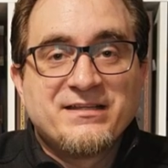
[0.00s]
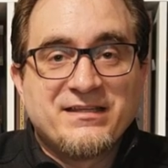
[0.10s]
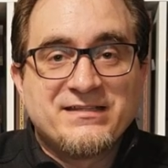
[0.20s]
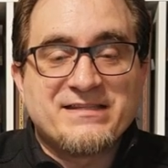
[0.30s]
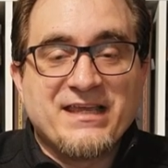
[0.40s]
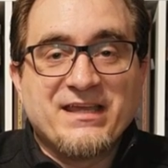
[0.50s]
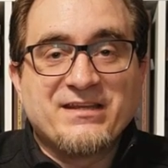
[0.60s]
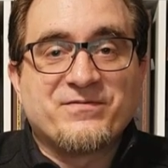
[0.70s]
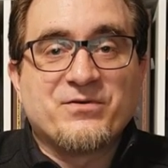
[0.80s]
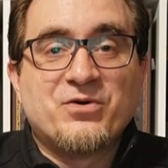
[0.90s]
The sand,
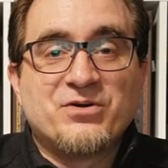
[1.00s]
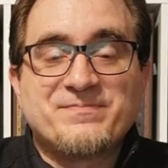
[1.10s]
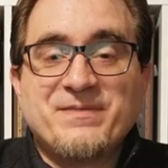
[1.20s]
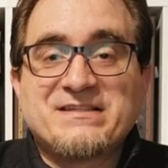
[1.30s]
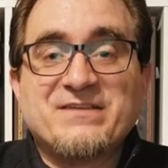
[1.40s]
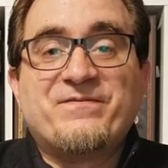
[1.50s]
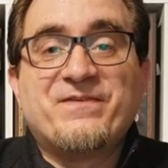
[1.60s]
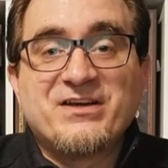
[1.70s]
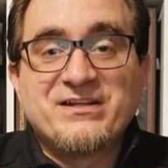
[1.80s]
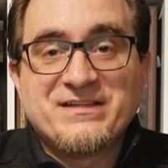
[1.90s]
of course, makes it
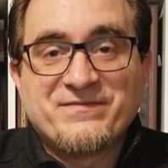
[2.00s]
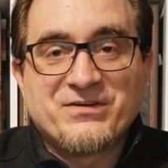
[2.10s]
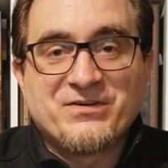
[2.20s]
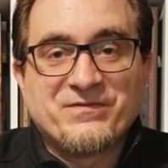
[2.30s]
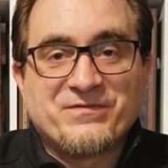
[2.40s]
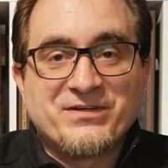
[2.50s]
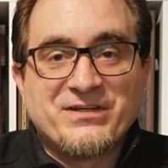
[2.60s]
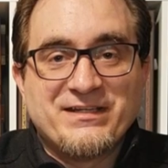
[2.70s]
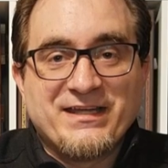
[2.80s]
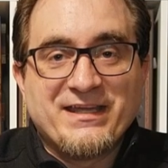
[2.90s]
very difficult for
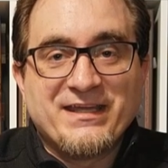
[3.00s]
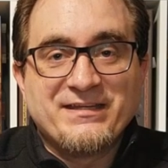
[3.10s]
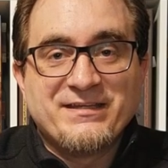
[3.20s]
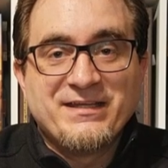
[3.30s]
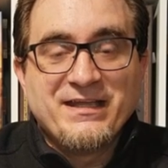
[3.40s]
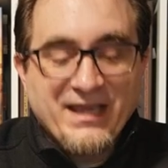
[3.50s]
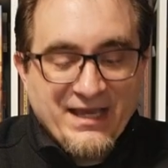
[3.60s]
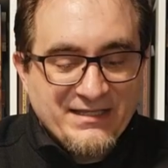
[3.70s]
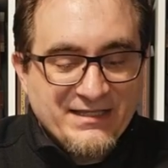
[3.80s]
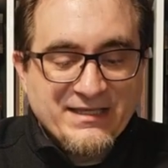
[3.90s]
you to hit.
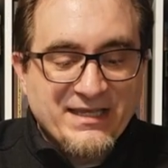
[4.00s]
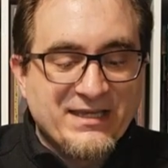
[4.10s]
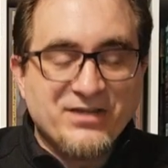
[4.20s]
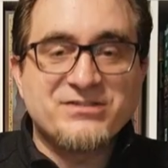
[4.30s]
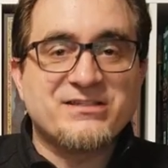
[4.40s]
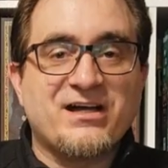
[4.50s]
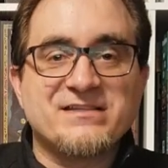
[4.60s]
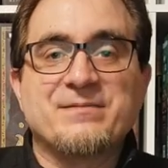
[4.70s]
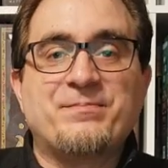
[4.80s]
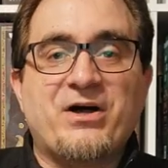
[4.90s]
And then the hills
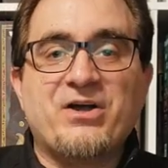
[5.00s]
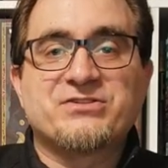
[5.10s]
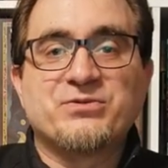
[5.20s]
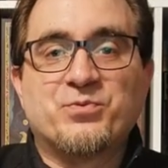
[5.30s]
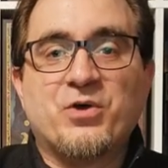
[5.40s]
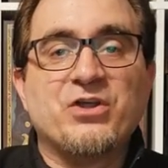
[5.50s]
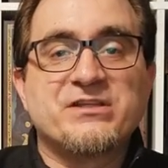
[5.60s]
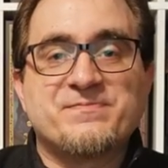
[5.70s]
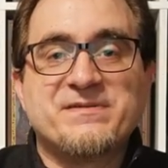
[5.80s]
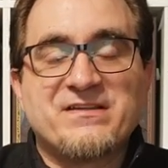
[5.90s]
cause the ball to roll
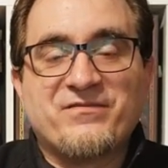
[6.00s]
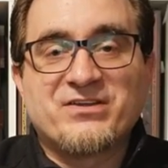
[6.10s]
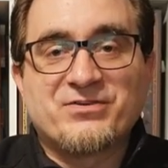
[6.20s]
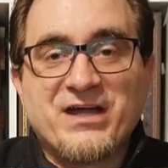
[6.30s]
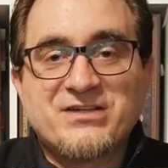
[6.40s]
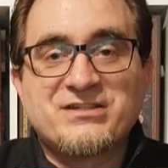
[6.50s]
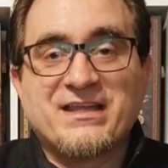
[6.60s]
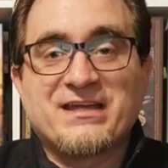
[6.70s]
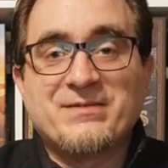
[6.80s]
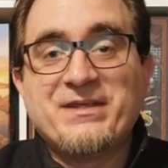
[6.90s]
a specific direction
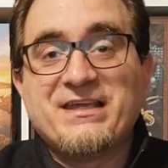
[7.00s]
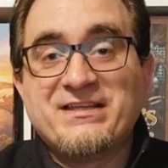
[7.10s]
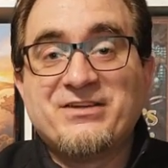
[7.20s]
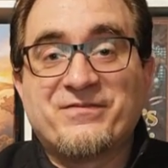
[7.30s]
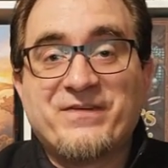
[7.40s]
that could be in your